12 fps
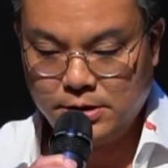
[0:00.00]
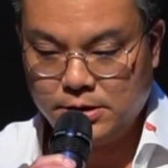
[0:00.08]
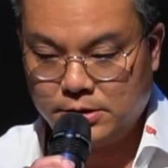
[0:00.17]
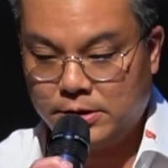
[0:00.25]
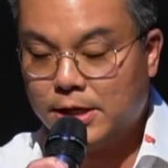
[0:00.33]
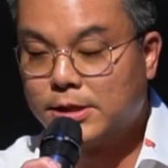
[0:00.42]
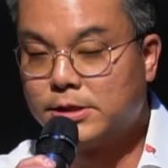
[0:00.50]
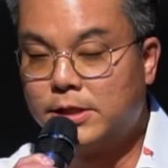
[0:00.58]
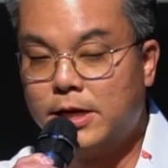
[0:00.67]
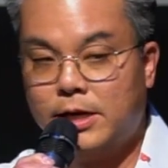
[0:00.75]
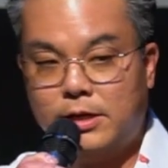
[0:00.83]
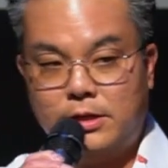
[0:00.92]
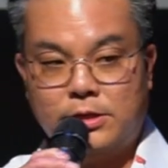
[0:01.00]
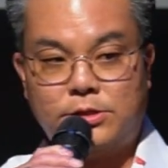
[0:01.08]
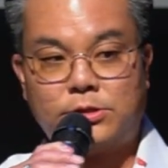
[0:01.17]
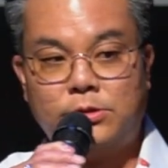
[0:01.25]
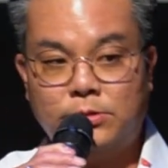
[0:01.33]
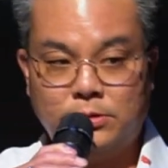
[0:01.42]
The next day, the
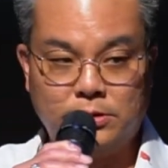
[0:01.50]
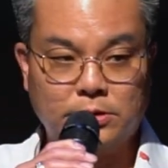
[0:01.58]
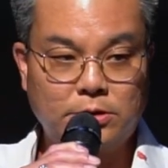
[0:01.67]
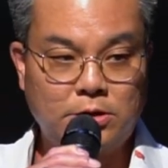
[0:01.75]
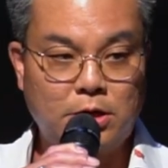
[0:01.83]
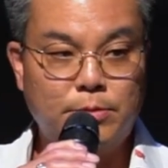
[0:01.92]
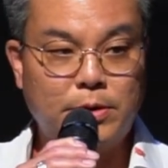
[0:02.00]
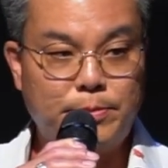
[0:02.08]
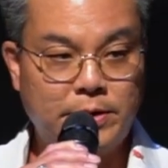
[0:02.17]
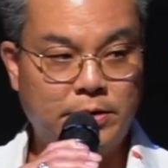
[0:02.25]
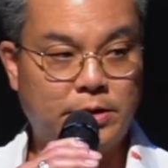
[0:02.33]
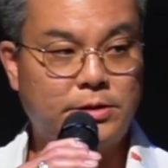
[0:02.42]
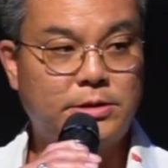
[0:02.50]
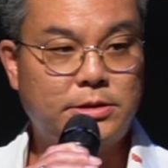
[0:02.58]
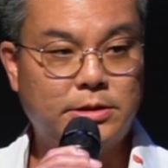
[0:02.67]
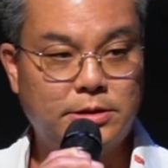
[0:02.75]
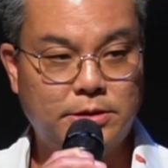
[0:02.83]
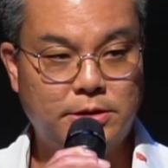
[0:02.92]
school called my
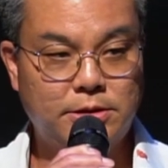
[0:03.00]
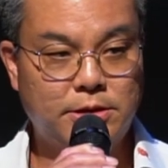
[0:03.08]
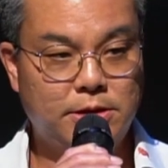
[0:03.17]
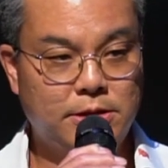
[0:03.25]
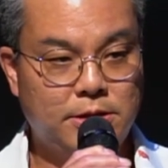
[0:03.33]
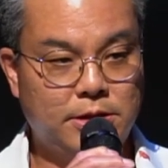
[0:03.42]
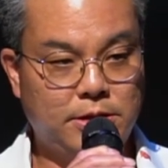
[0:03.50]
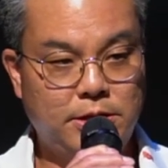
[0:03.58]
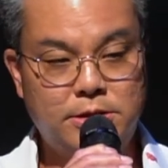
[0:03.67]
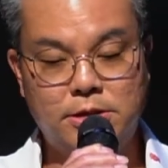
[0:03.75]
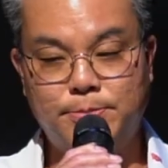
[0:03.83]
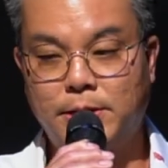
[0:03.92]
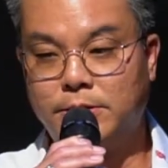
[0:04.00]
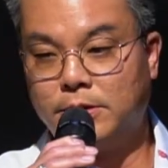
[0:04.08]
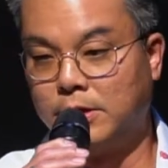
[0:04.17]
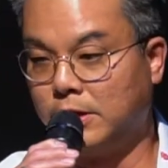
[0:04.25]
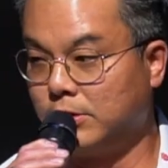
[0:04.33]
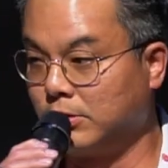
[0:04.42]
parents, and they suspected
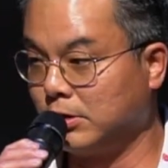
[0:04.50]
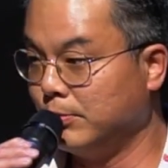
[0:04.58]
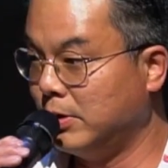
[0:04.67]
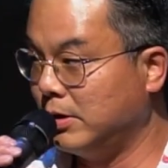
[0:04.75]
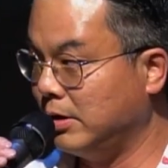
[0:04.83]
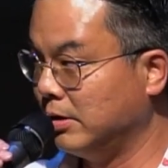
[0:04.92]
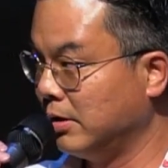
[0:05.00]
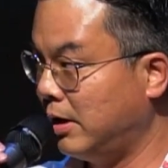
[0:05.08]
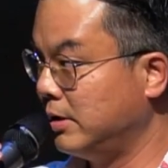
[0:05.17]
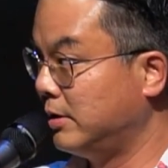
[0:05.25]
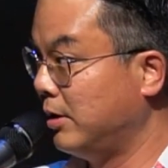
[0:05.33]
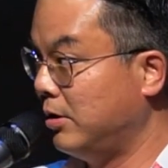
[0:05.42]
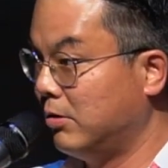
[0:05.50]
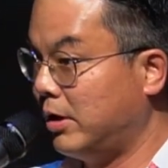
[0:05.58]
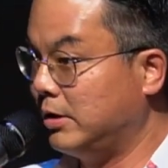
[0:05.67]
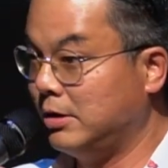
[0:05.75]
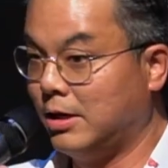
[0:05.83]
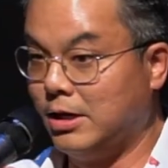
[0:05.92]
that I took the money. I said no,
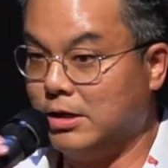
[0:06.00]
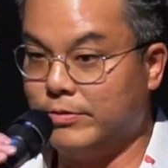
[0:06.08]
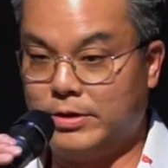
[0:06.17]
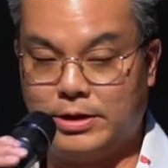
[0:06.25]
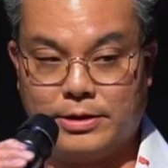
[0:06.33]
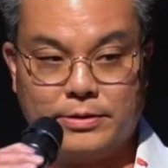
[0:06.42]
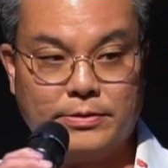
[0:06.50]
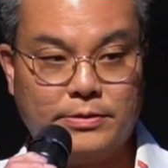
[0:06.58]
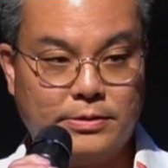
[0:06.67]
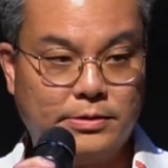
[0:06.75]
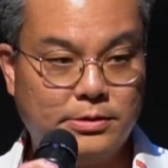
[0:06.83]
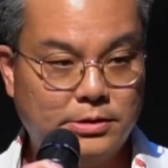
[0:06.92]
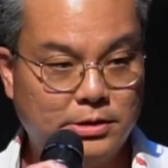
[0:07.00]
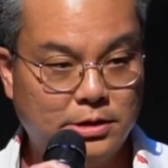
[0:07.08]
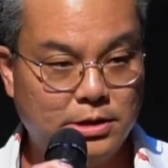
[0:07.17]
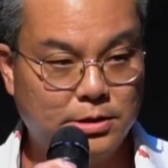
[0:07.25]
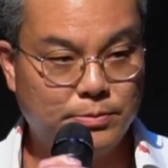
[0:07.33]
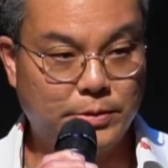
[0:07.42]
I denied everything.
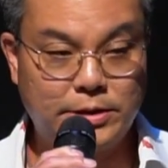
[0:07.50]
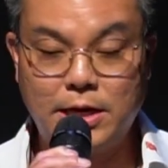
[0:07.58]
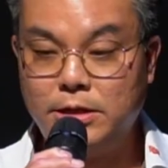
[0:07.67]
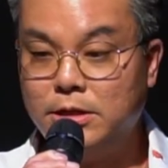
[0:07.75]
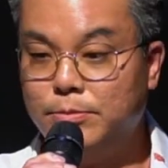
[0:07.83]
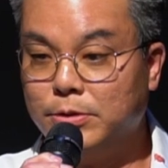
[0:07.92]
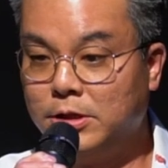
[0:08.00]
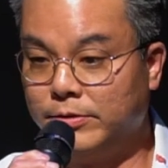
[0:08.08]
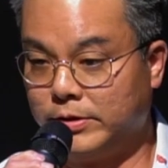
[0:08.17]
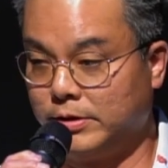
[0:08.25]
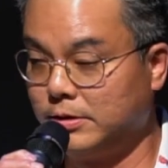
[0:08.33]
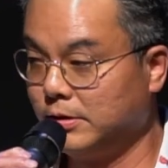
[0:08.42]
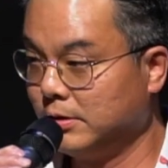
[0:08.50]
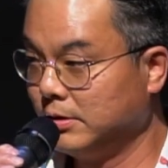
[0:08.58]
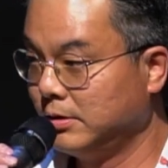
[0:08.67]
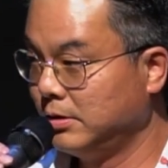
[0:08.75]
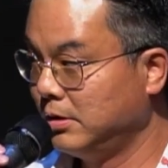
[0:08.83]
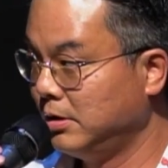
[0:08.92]
My dad didn't believe it.
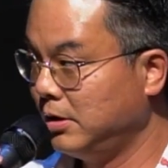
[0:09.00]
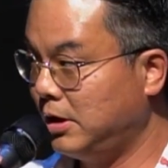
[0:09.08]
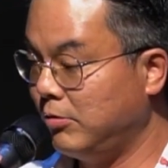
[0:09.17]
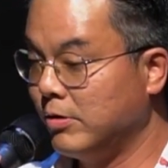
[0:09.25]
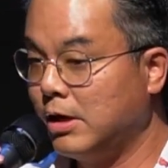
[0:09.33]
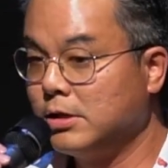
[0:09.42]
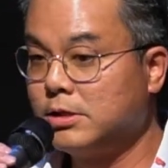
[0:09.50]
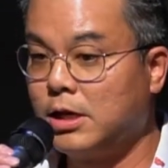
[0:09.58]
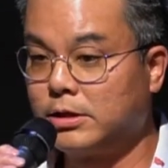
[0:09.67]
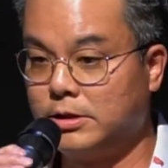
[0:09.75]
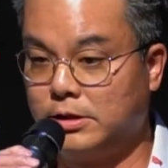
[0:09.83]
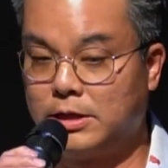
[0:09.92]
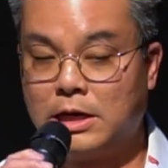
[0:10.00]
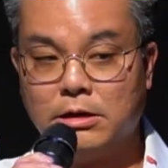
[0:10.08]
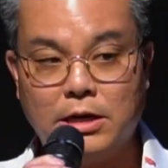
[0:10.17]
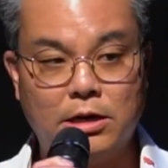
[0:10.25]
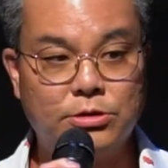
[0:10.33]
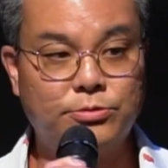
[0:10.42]
He ransacked the
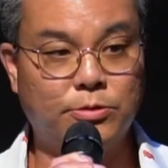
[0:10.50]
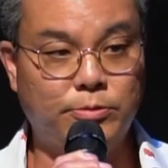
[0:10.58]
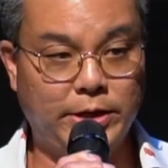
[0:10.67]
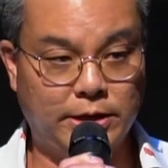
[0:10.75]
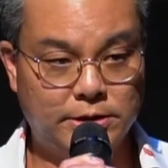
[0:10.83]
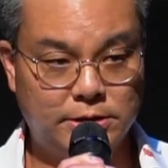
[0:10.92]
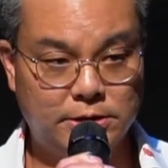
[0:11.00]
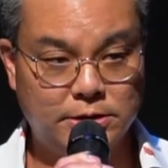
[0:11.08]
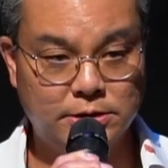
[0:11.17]
entire house for weeks.